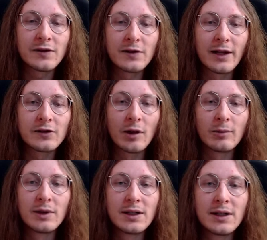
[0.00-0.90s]
like some
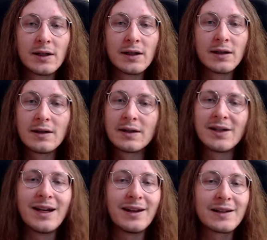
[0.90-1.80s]

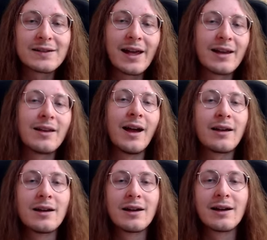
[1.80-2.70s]
shields and
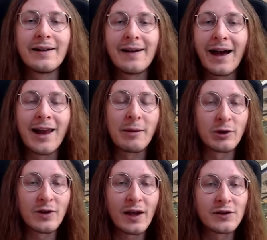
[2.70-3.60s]
like ally
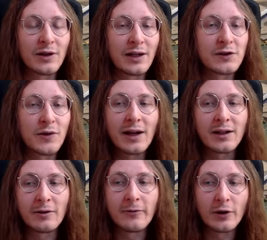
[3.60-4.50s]
protection and
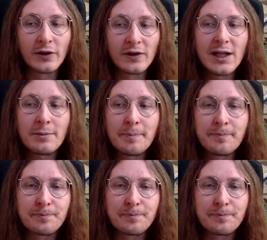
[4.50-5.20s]
strengthening for the team.